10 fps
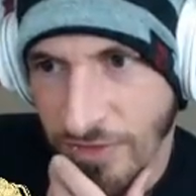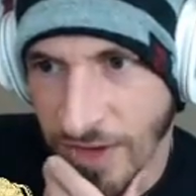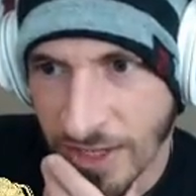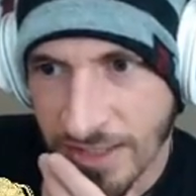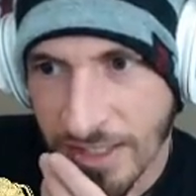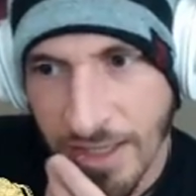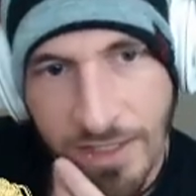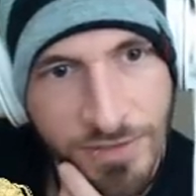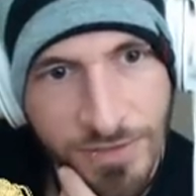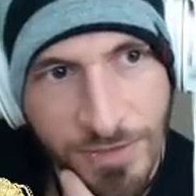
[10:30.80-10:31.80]
Fails at
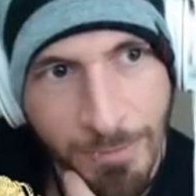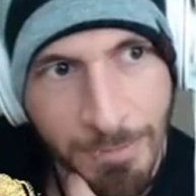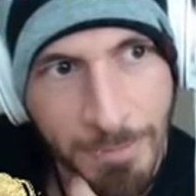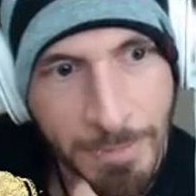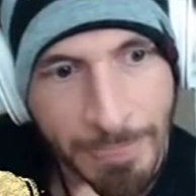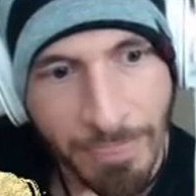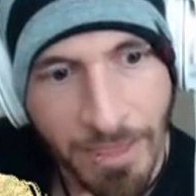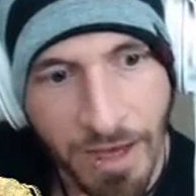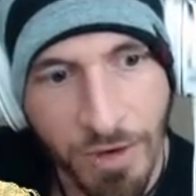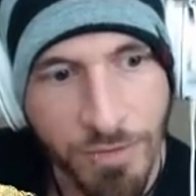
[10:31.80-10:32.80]
life.
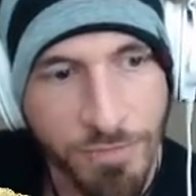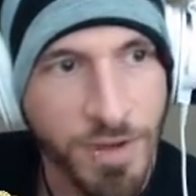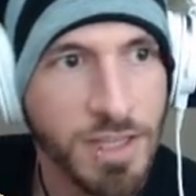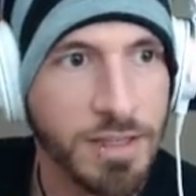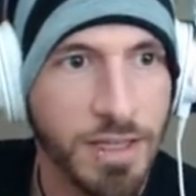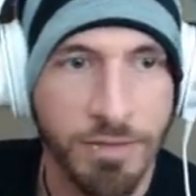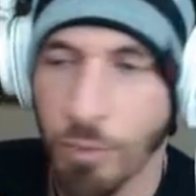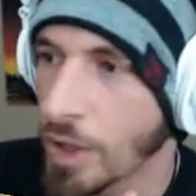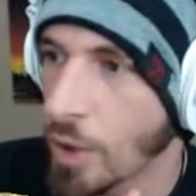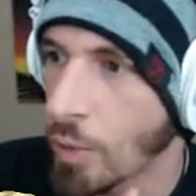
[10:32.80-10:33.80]
How to fail at life
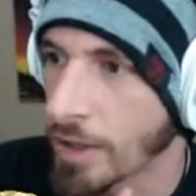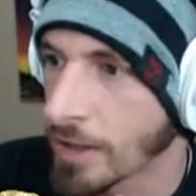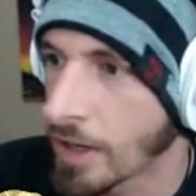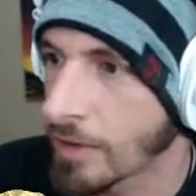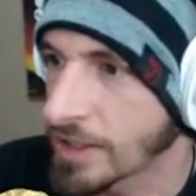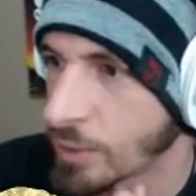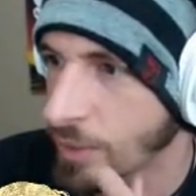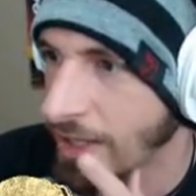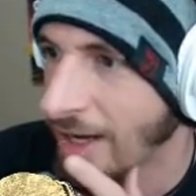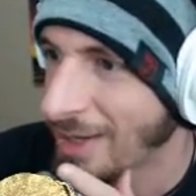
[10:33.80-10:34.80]
101. All right, so
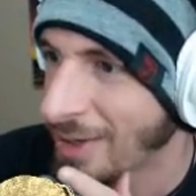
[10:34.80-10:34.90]
we got